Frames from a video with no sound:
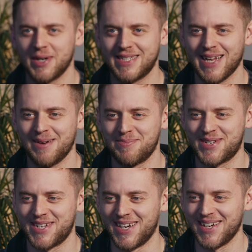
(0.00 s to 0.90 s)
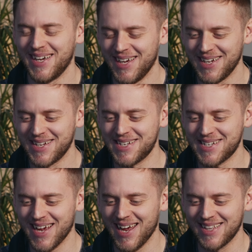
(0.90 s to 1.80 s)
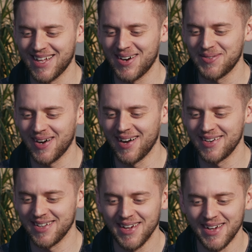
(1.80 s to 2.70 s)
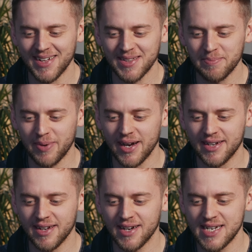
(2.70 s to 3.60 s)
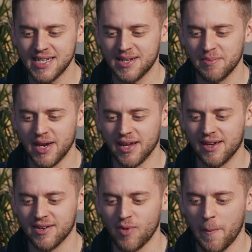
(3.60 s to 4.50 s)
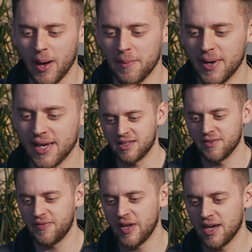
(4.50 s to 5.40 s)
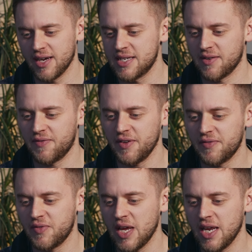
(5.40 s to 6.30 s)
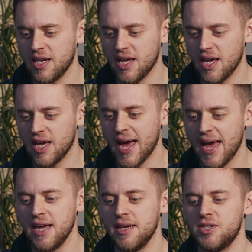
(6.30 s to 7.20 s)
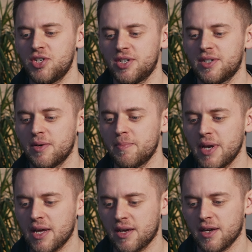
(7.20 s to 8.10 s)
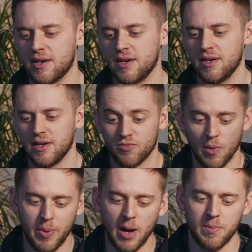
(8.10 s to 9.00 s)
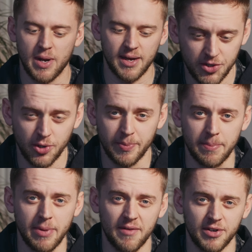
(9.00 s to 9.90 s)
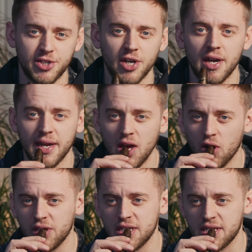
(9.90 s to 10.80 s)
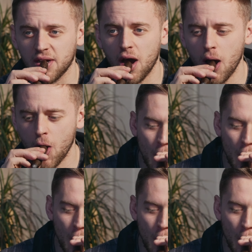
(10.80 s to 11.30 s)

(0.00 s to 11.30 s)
attempts at saying that word. The binder is Dominican Republic, and the filler is a 15-year aged Dominican Republic. Should be a bit of a journey on this cigar.